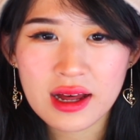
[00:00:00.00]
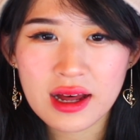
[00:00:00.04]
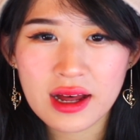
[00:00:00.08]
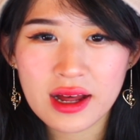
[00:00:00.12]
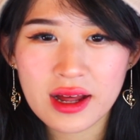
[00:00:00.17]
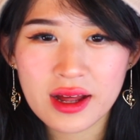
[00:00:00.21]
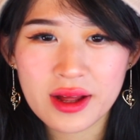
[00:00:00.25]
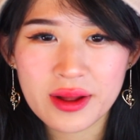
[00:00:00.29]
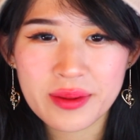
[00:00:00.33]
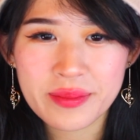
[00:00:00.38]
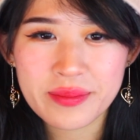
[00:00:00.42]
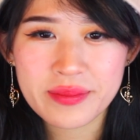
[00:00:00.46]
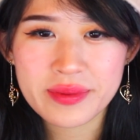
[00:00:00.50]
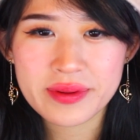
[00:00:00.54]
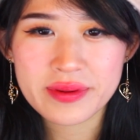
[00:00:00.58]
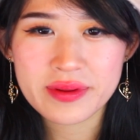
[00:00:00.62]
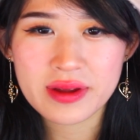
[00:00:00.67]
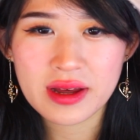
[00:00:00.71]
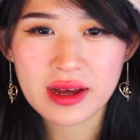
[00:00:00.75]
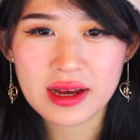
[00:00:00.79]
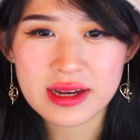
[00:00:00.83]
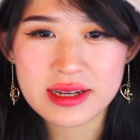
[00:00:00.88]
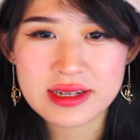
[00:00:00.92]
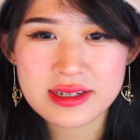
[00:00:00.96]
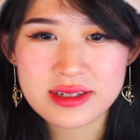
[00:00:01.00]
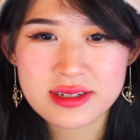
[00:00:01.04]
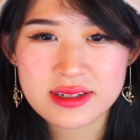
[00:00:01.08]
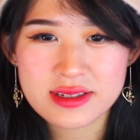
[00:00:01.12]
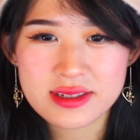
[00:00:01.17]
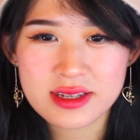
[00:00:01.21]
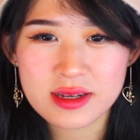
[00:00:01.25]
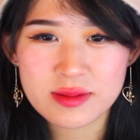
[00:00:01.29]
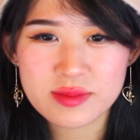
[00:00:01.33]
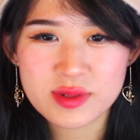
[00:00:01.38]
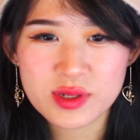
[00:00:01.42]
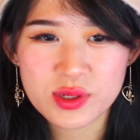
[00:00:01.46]
Alright,
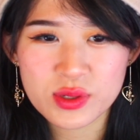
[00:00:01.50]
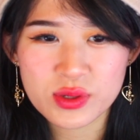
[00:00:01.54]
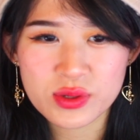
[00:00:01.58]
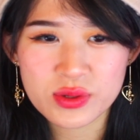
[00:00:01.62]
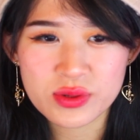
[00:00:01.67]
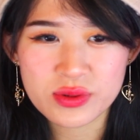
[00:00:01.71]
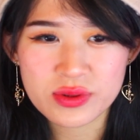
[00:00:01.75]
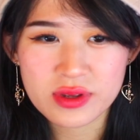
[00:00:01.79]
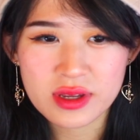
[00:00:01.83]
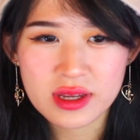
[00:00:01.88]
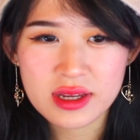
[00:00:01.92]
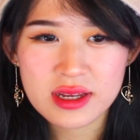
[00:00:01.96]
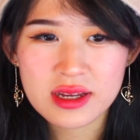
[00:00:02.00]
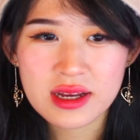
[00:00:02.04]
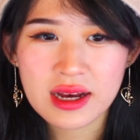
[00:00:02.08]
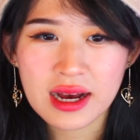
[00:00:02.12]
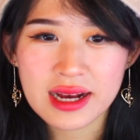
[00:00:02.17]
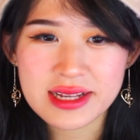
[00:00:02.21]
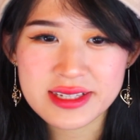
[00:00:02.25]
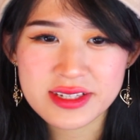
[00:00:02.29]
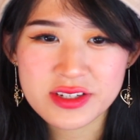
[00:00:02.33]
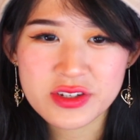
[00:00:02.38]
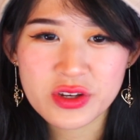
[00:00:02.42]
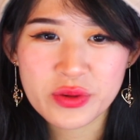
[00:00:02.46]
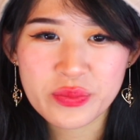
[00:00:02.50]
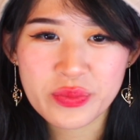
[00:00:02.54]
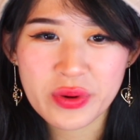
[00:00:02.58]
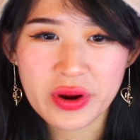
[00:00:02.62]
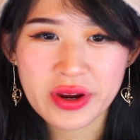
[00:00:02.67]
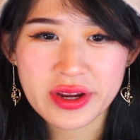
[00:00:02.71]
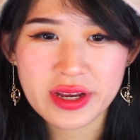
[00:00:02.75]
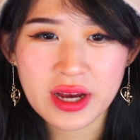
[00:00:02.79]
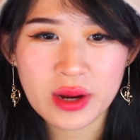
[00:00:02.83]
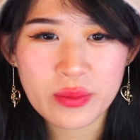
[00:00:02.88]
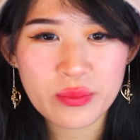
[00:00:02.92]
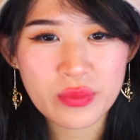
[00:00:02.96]
same to you. I see you
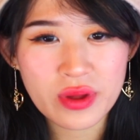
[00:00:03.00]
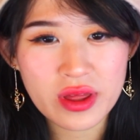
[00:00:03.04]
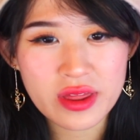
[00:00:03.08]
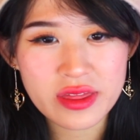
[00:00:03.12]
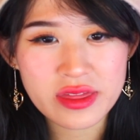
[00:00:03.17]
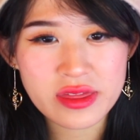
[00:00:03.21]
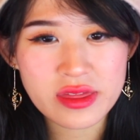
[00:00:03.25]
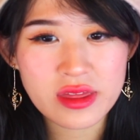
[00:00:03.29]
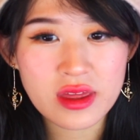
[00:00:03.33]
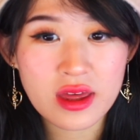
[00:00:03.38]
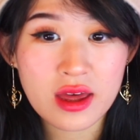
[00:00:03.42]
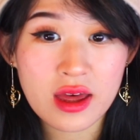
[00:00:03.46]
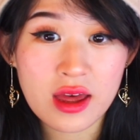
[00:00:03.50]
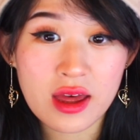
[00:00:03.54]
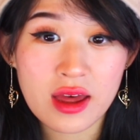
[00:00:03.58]
broke up with...